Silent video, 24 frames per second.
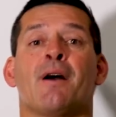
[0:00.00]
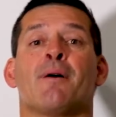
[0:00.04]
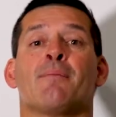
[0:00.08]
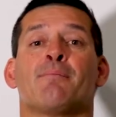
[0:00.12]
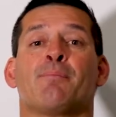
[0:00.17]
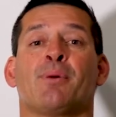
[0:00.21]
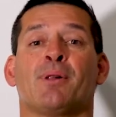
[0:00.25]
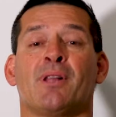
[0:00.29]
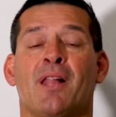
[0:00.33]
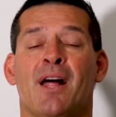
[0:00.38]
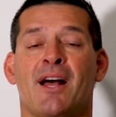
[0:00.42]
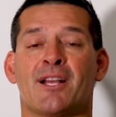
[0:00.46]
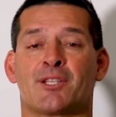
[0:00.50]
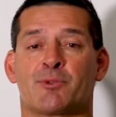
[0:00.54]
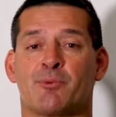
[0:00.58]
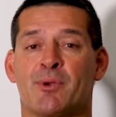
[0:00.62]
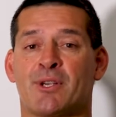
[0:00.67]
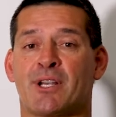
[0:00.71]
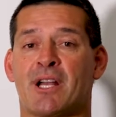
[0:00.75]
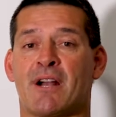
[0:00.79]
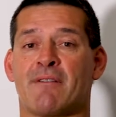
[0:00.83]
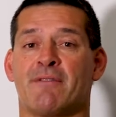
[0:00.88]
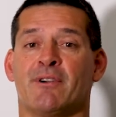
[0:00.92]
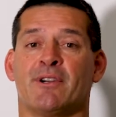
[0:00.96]
Plus, we
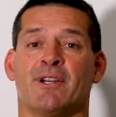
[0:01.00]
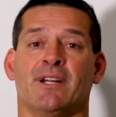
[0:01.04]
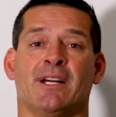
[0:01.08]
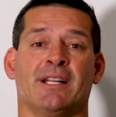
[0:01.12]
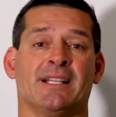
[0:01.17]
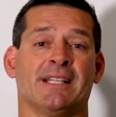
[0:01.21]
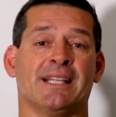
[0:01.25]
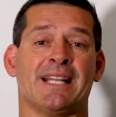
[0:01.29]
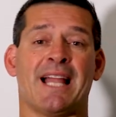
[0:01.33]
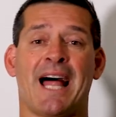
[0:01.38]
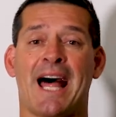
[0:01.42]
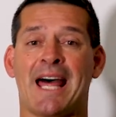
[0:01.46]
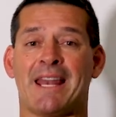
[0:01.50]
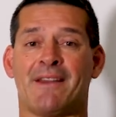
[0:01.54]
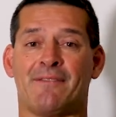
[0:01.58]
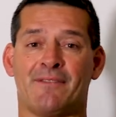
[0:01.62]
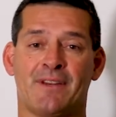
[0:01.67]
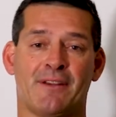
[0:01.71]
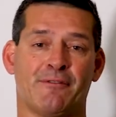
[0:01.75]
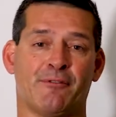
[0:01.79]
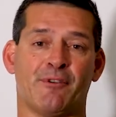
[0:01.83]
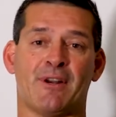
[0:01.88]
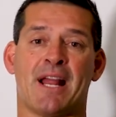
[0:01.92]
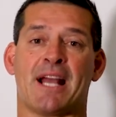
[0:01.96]
covered a lot of
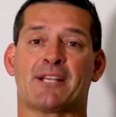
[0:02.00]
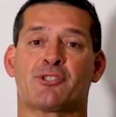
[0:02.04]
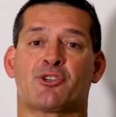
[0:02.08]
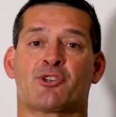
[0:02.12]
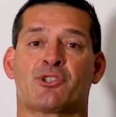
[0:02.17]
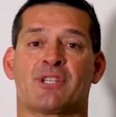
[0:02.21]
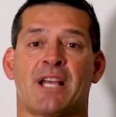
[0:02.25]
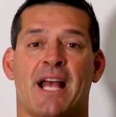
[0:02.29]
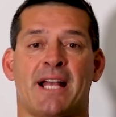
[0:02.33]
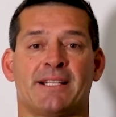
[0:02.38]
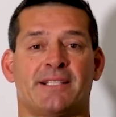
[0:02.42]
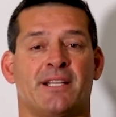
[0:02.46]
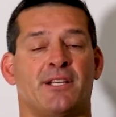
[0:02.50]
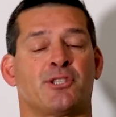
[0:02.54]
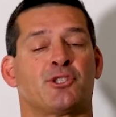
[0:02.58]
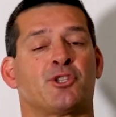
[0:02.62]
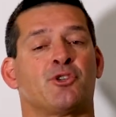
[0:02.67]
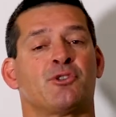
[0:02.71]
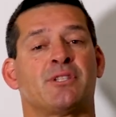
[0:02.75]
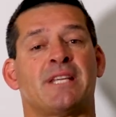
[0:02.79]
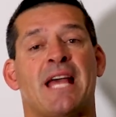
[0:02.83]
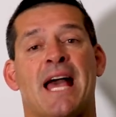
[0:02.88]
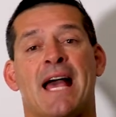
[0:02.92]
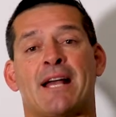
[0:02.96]
different exercises to
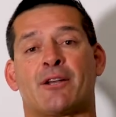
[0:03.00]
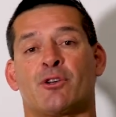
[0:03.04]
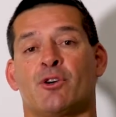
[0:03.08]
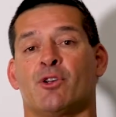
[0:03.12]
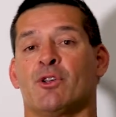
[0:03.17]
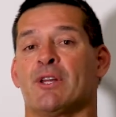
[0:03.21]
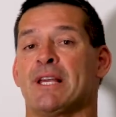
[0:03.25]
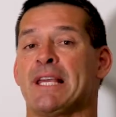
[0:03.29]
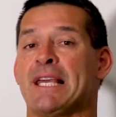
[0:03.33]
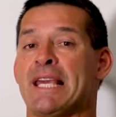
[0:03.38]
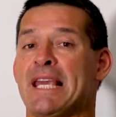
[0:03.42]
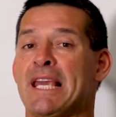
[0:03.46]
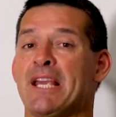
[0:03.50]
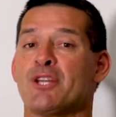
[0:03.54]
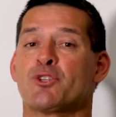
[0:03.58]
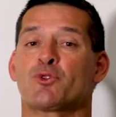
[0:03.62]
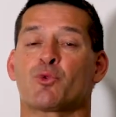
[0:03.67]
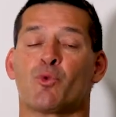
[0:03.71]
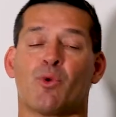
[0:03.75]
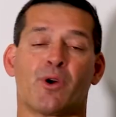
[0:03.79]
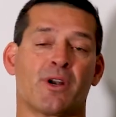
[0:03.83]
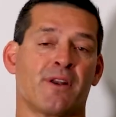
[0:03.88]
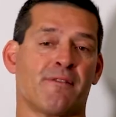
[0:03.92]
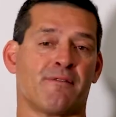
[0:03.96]
tackle each
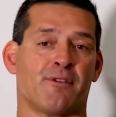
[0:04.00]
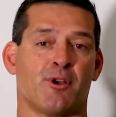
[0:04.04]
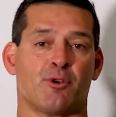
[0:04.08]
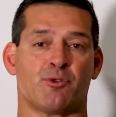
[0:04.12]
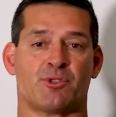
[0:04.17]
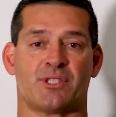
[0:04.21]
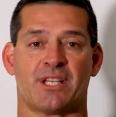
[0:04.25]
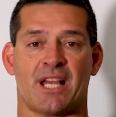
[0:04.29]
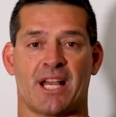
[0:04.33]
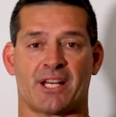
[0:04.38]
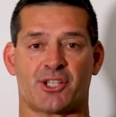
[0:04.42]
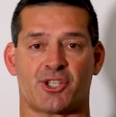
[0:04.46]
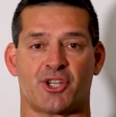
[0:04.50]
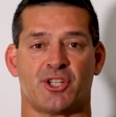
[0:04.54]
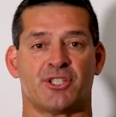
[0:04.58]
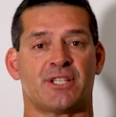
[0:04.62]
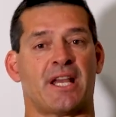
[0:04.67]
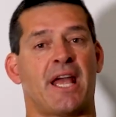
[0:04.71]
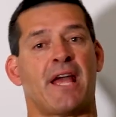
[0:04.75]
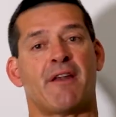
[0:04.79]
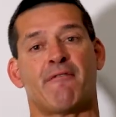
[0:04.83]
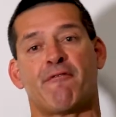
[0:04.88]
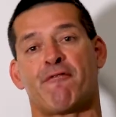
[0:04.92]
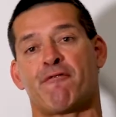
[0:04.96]
one of those sections
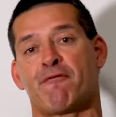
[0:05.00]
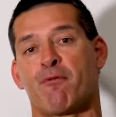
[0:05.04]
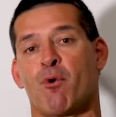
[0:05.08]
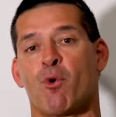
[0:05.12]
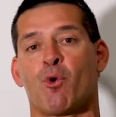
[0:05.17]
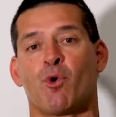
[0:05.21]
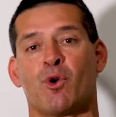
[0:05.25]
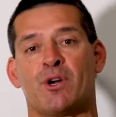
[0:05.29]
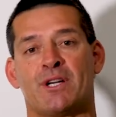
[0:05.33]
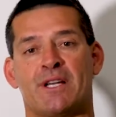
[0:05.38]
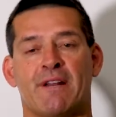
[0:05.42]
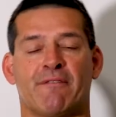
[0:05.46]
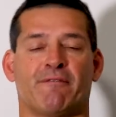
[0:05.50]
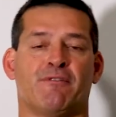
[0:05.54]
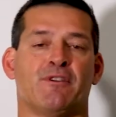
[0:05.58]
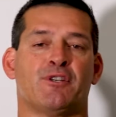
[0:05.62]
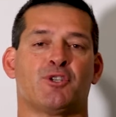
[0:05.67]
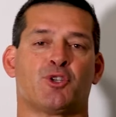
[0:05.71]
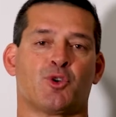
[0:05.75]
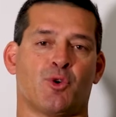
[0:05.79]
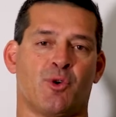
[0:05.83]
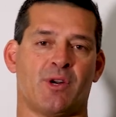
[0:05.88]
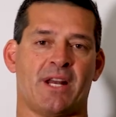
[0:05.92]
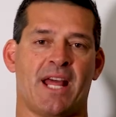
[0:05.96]
and 4 different
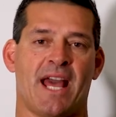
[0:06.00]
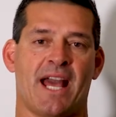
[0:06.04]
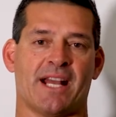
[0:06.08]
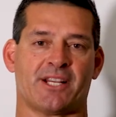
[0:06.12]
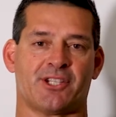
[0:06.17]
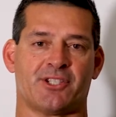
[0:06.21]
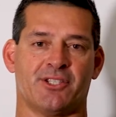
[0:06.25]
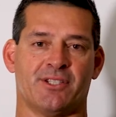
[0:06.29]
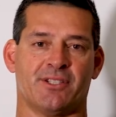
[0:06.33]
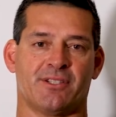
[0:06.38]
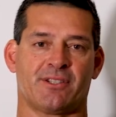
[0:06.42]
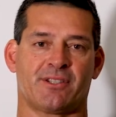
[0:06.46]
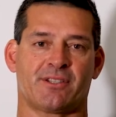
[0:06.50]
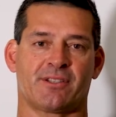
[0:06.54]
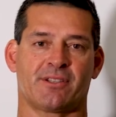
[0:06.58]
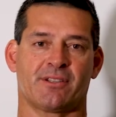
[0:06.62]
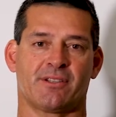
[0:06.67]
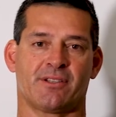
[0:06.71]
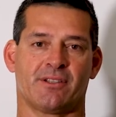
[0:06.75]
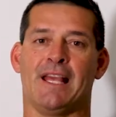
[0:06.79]
joint actions.